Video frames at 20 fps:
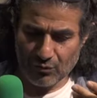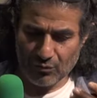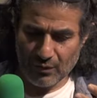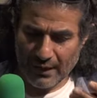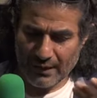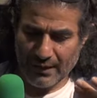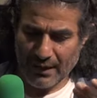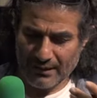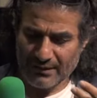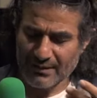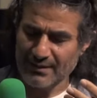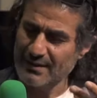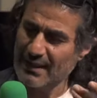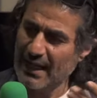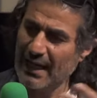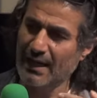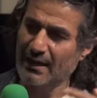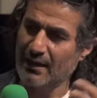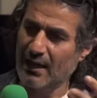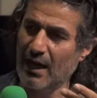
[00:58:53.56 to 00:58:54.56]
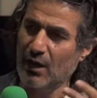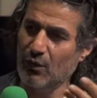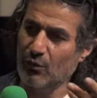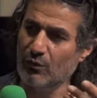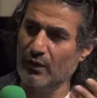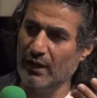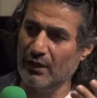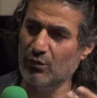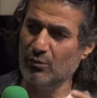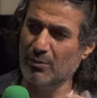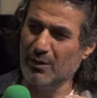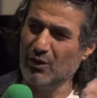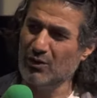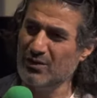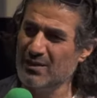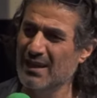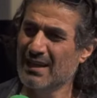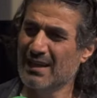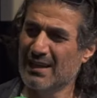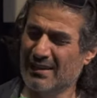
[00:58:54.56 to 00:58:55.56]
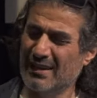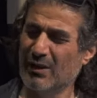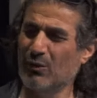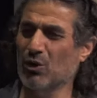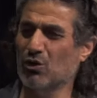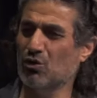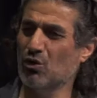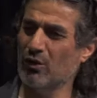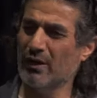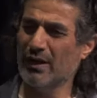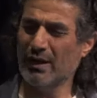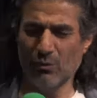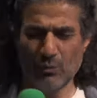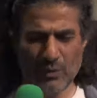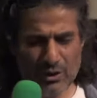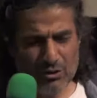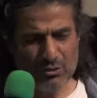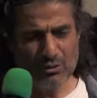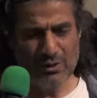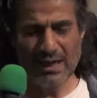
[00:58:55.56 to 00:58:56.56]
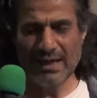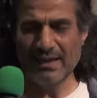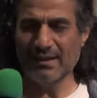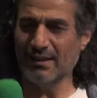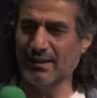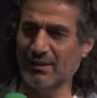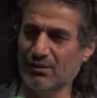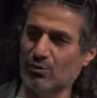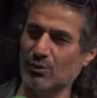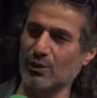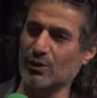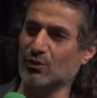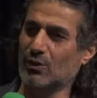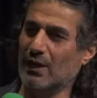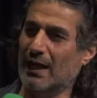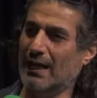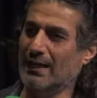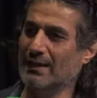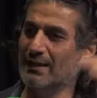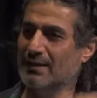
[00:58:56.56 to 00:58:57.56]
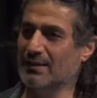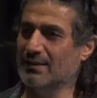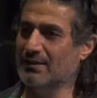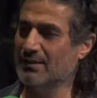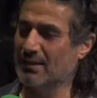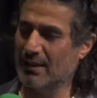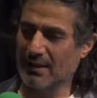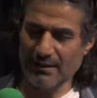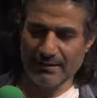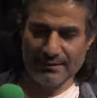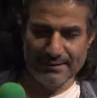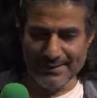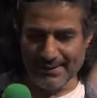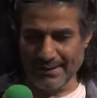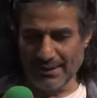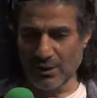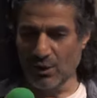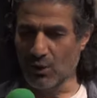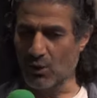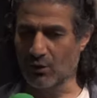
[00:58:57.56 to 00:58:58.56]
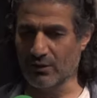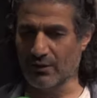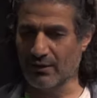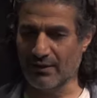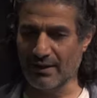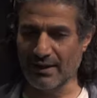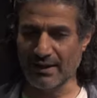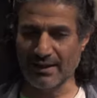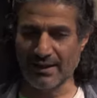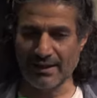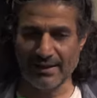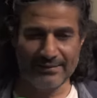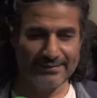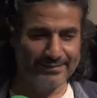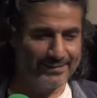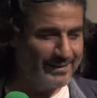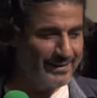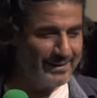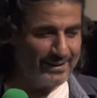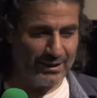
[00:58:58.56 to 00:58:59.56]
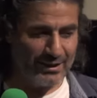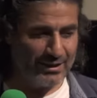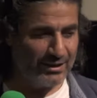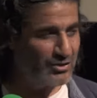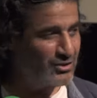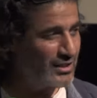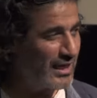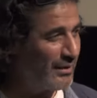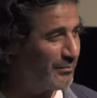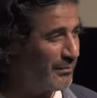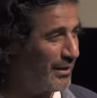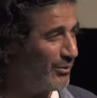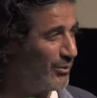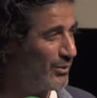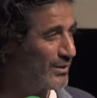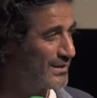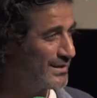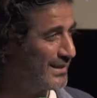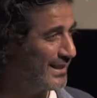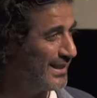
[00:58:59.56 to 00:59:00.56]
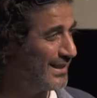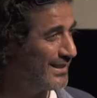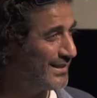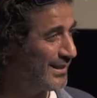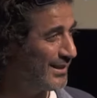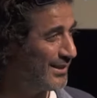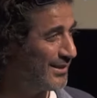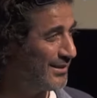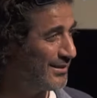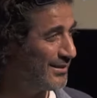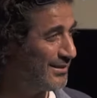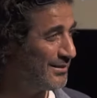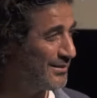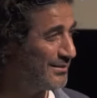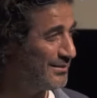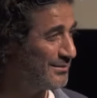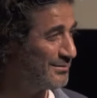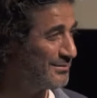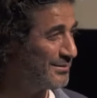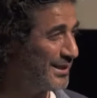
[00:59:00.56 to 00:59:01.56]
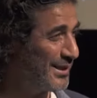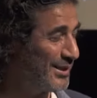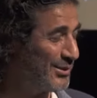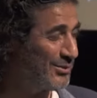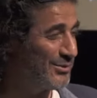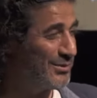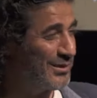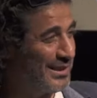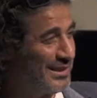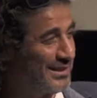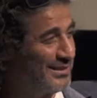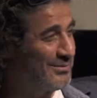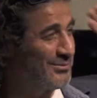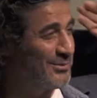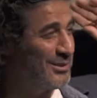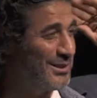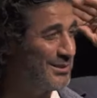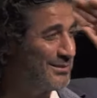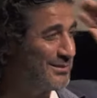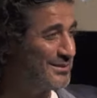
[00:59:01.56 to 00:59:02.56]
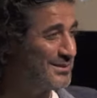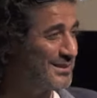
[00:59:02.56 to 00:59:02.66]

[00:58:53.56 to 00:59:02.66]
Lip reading: understand how they do, because they were talking, we do like this and all the thing, and each time I was there they were